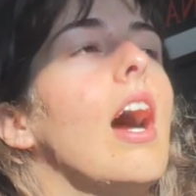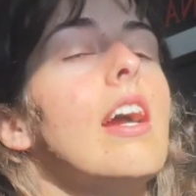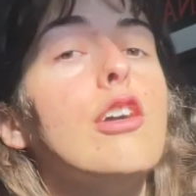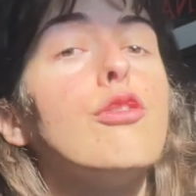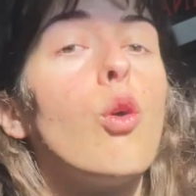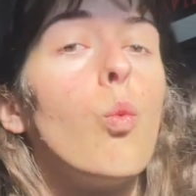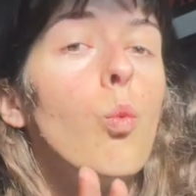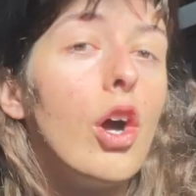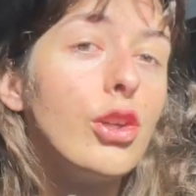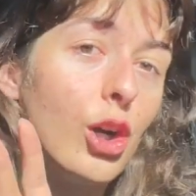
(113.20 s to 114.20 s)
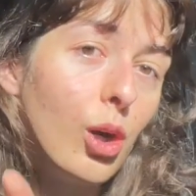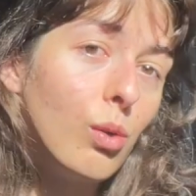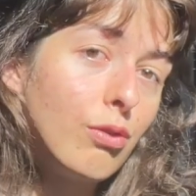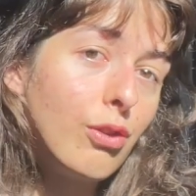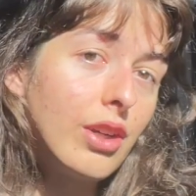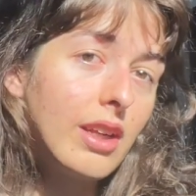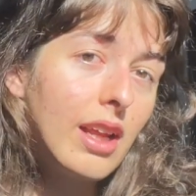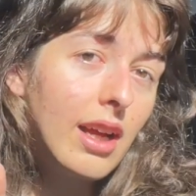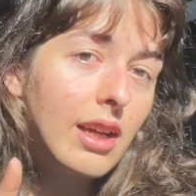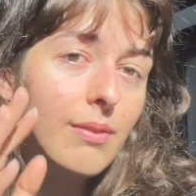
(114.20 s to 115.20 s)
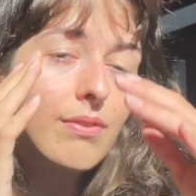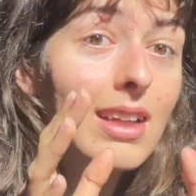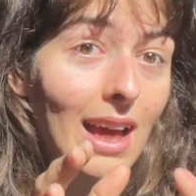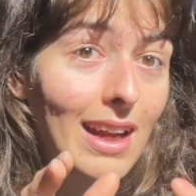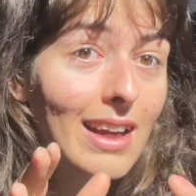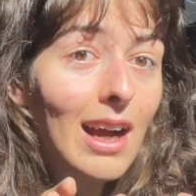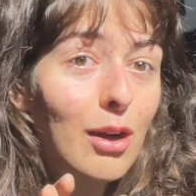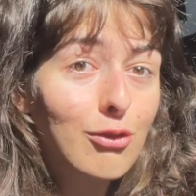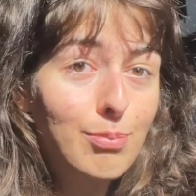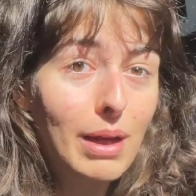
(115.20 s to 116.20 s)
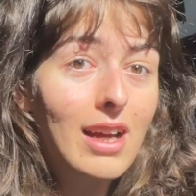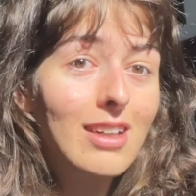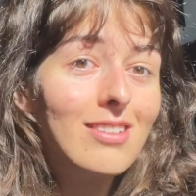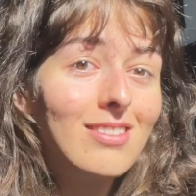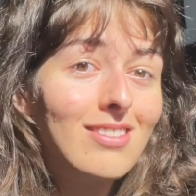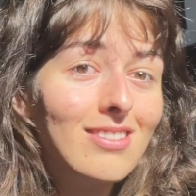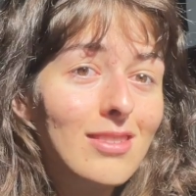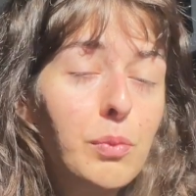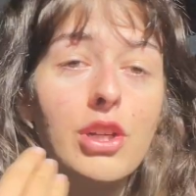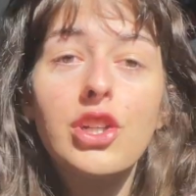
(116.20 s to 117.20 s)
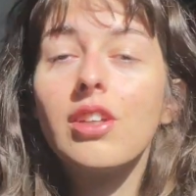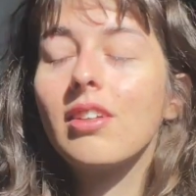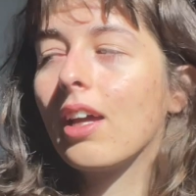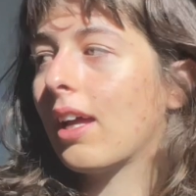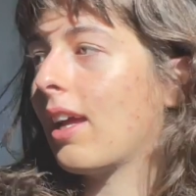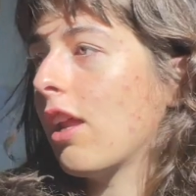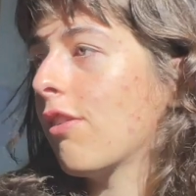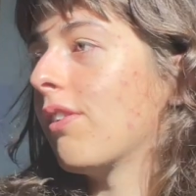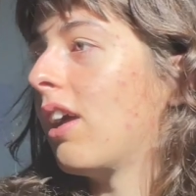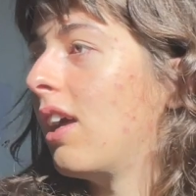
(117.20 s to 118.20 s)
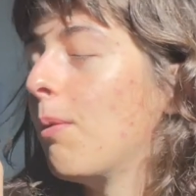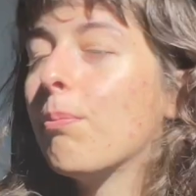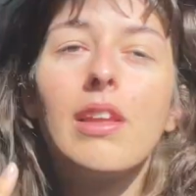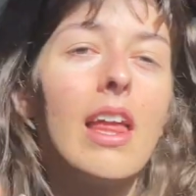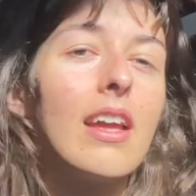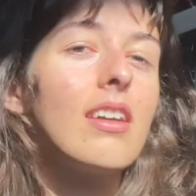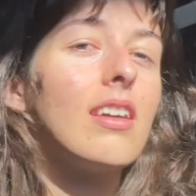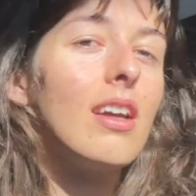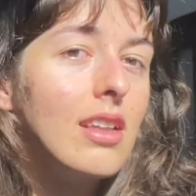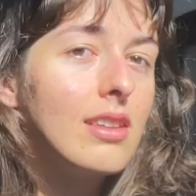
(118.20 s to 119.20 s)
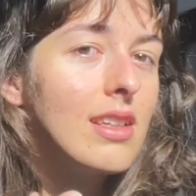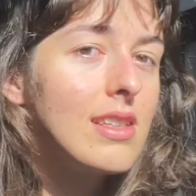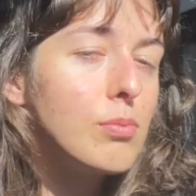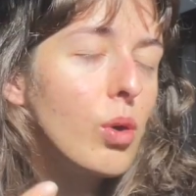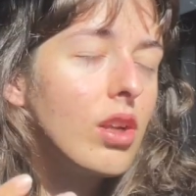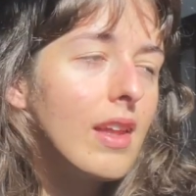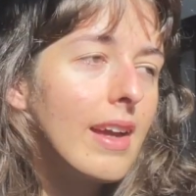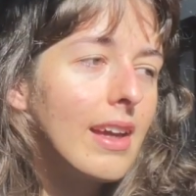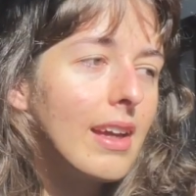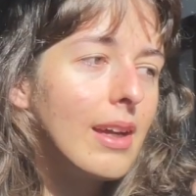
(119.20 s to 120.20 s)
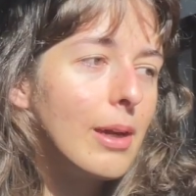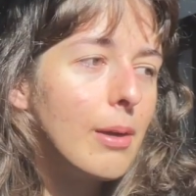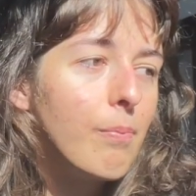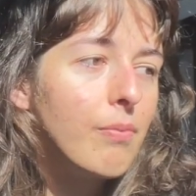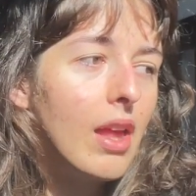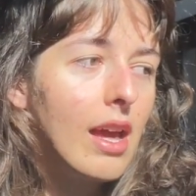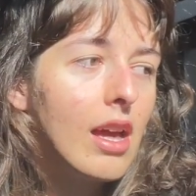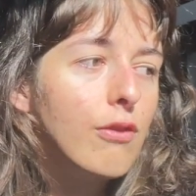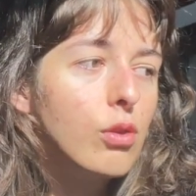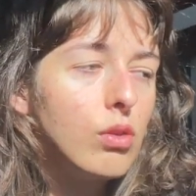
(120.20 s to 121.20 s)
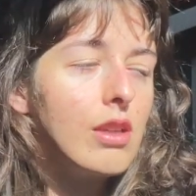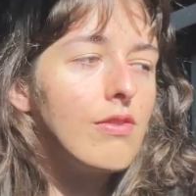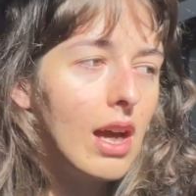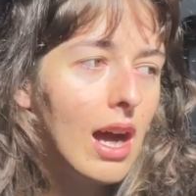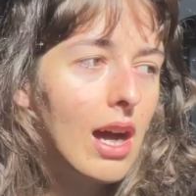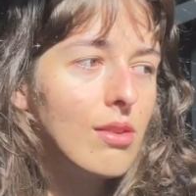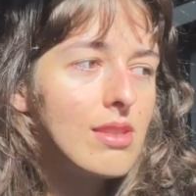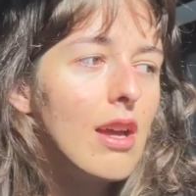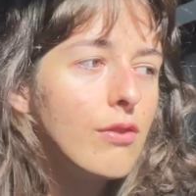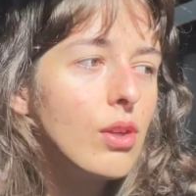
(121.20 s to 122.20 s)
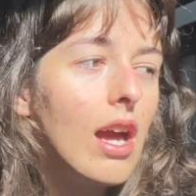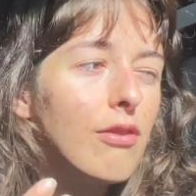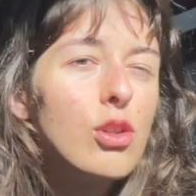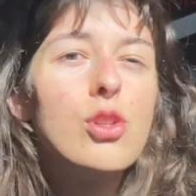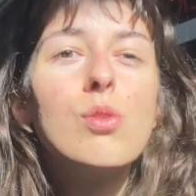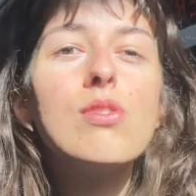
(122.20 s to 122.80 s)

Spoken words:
have one goal for the day: getting out of bed, which I kind of am, but like, it's more like I have to leave the house. I have to do